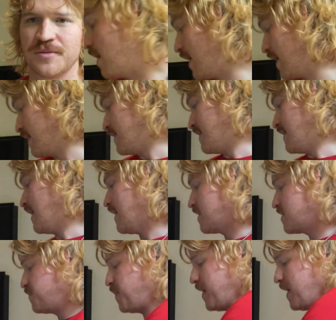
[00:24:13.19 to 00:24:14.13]
All right,
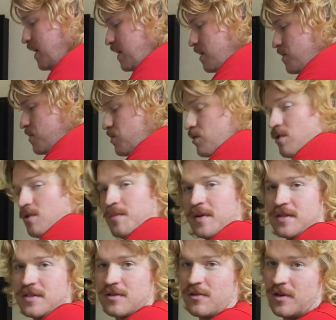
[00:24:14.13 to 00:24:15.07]
next packing
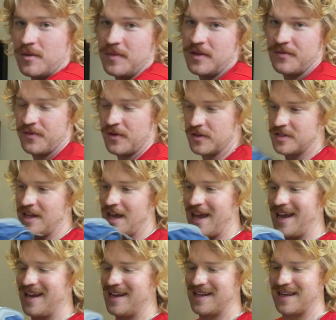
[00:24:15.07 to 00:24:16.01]
cube is going to be the first
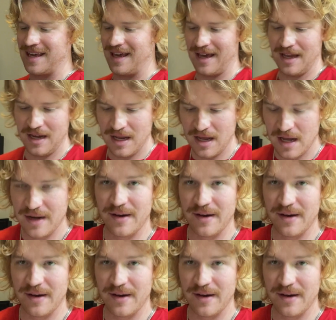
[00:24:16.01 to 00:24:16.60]
aid kit.